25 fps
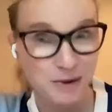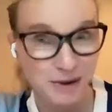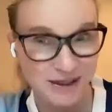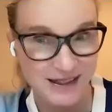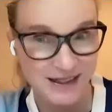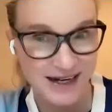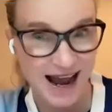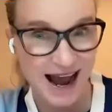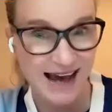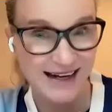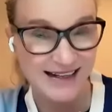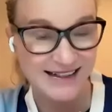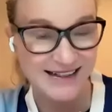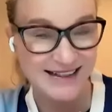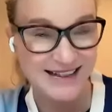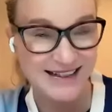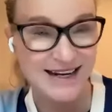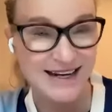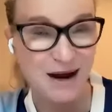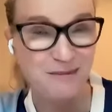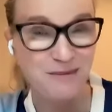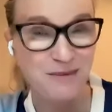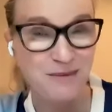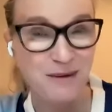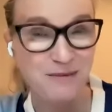her dad and
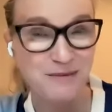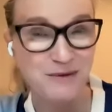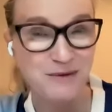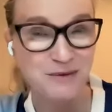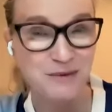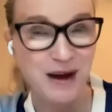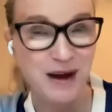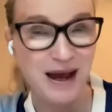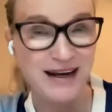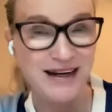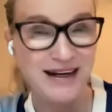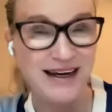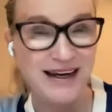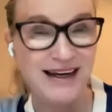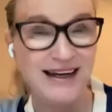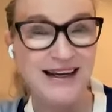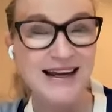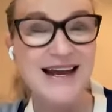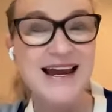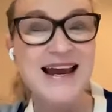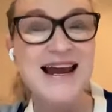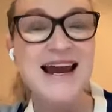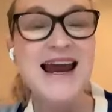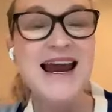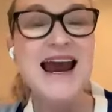stepmom's wedding,